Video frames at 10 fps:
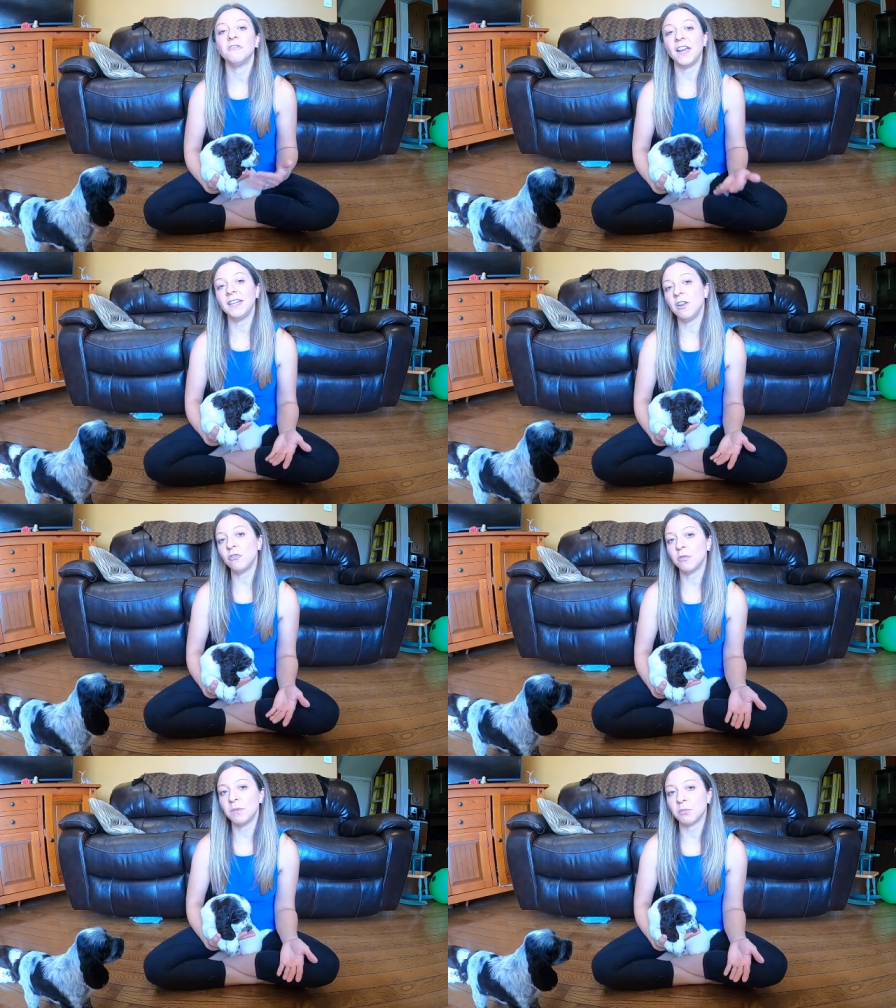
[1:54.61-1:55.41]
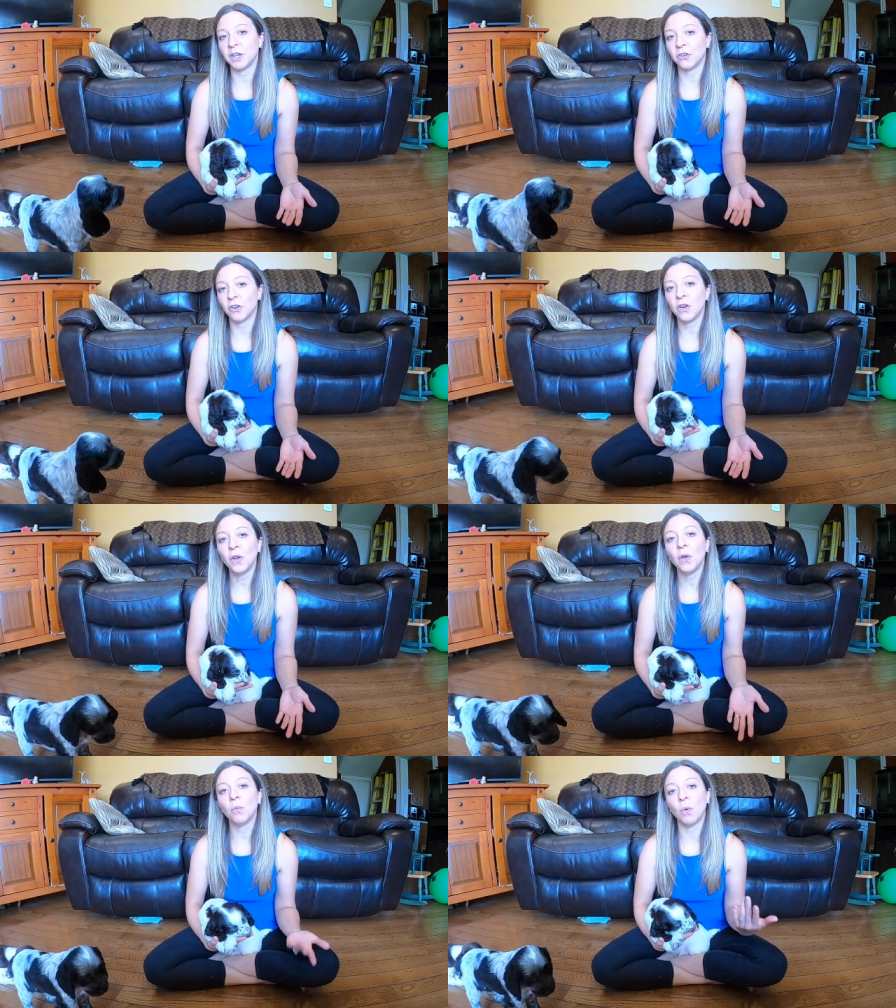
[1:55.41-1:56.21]
Find out from the breeder
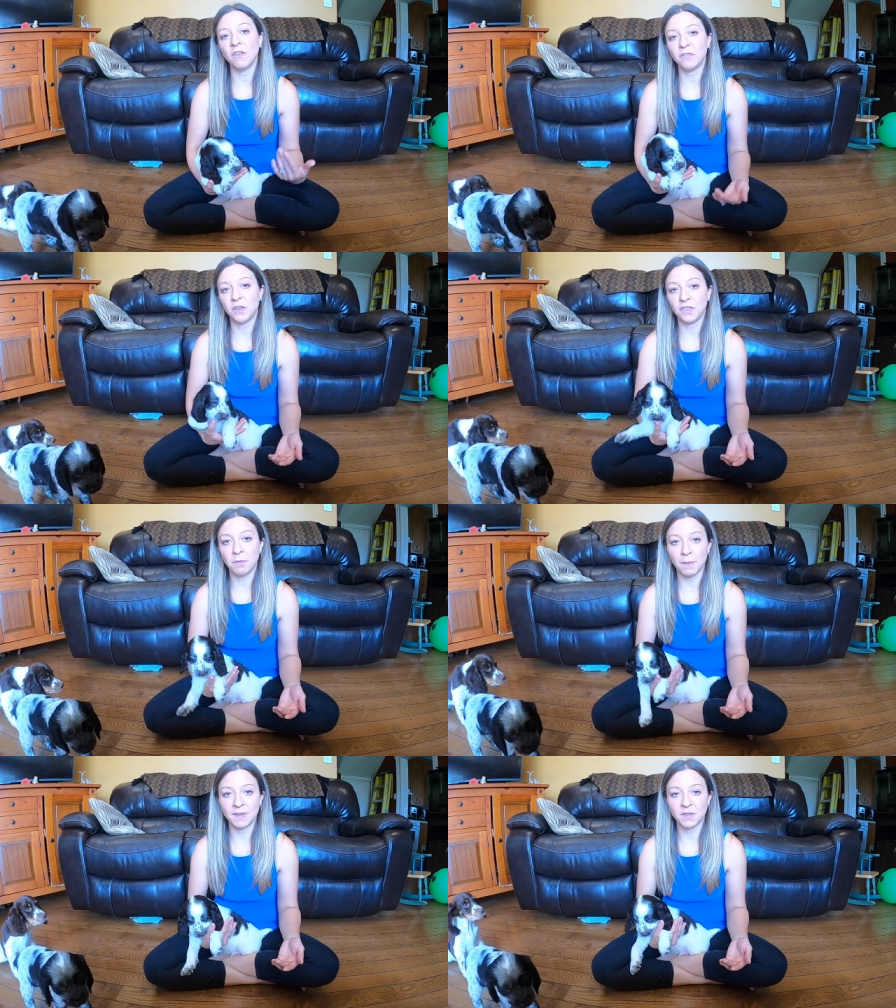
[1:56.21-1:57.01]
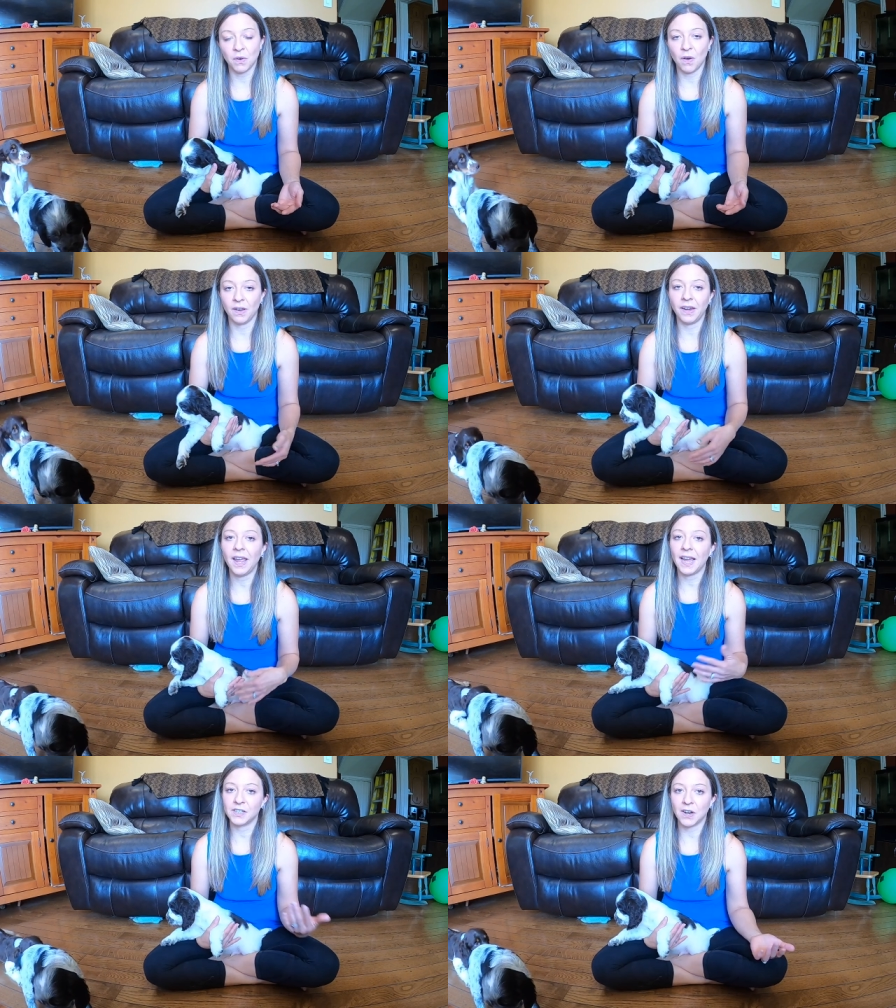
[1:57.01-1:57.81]
what food the puppies are on
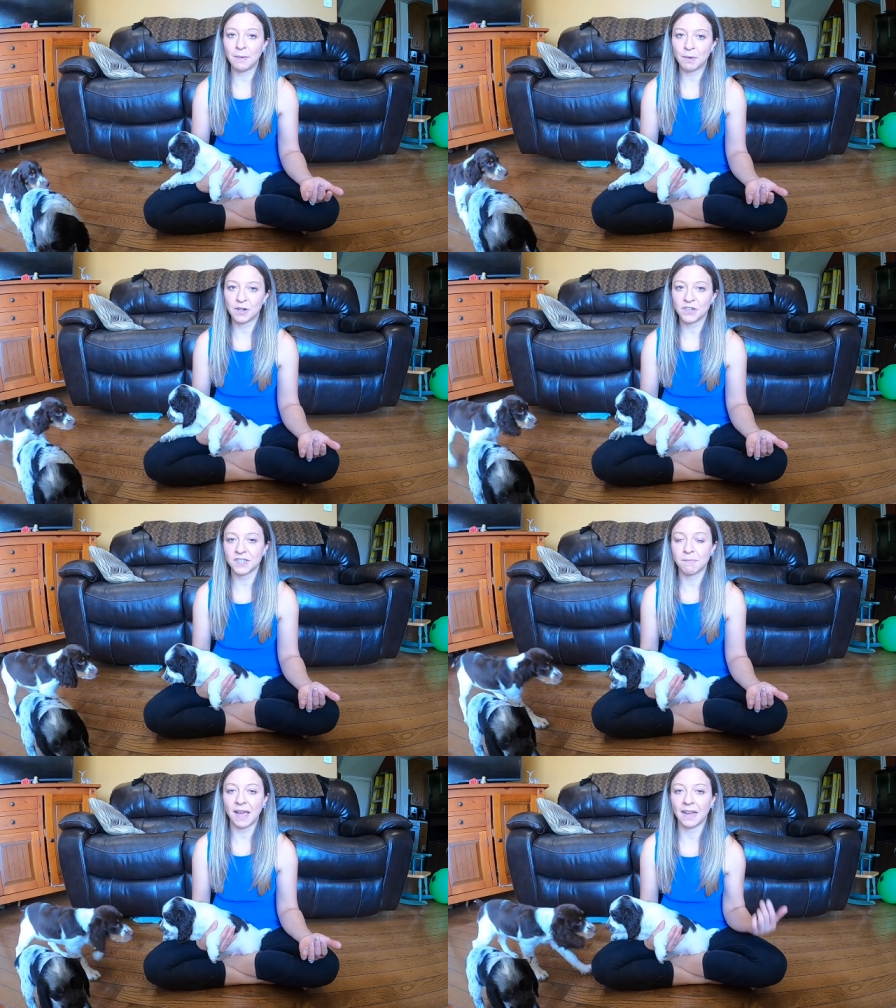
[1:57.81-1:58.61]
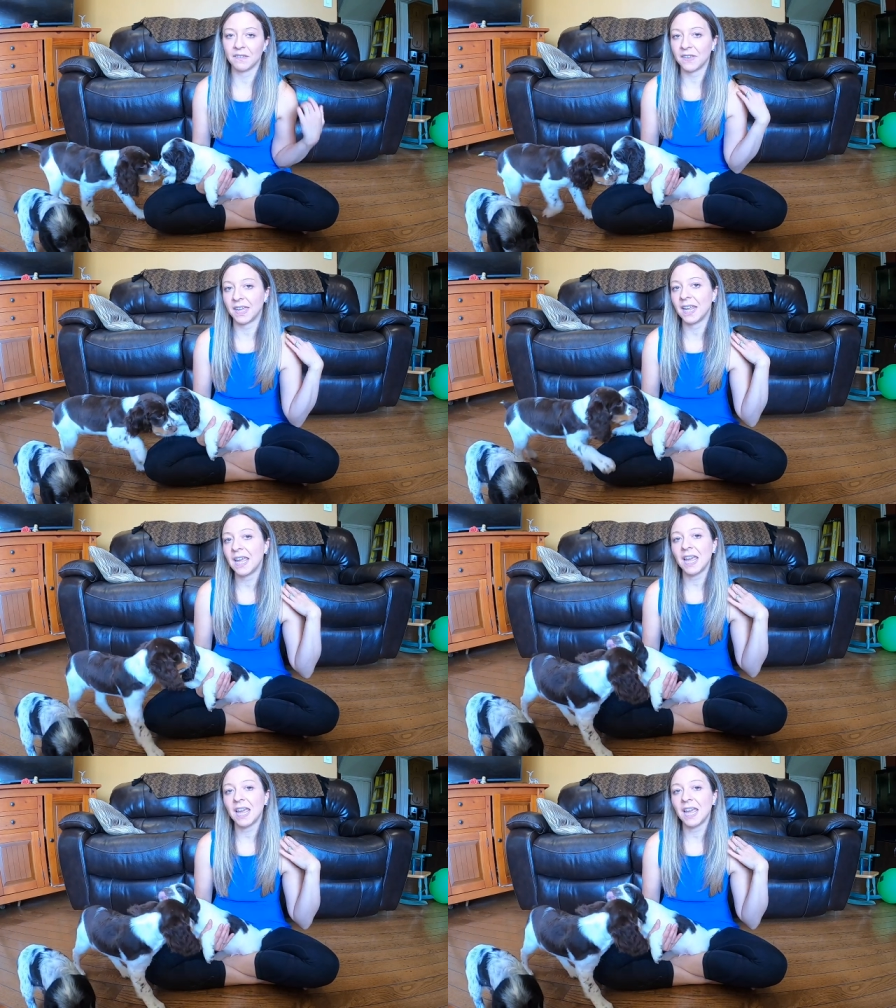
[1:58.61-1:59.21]
and try and purchase a bag of it.